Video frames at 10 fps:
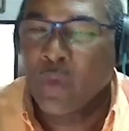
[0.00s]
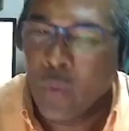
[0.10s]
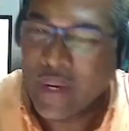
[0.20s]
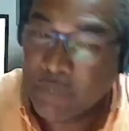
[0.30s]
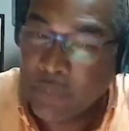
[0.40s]

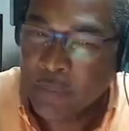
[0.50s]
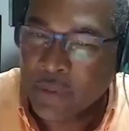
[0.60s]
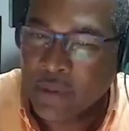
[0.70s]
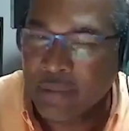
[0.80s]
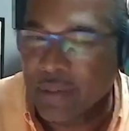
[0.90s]
white
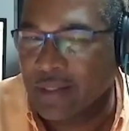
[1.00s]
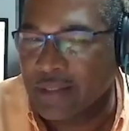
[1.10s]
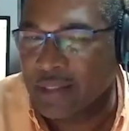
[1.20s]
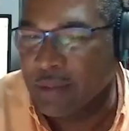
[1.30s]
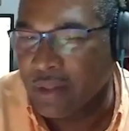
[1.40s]
people
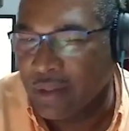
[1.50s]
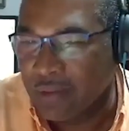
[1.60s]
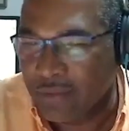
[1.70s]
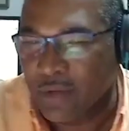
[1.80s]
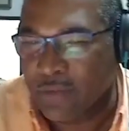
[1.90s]
because
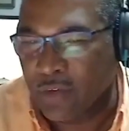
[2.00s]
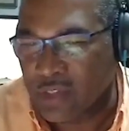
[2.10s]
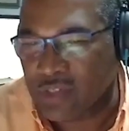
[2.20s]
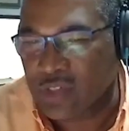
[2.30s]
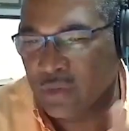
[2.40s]
they're
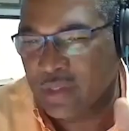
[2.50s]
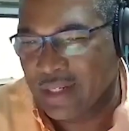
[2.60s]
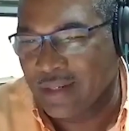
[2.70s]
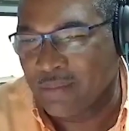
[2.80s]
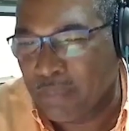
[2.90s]
further south and a
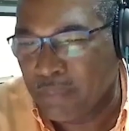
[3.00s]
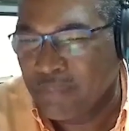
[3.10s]
little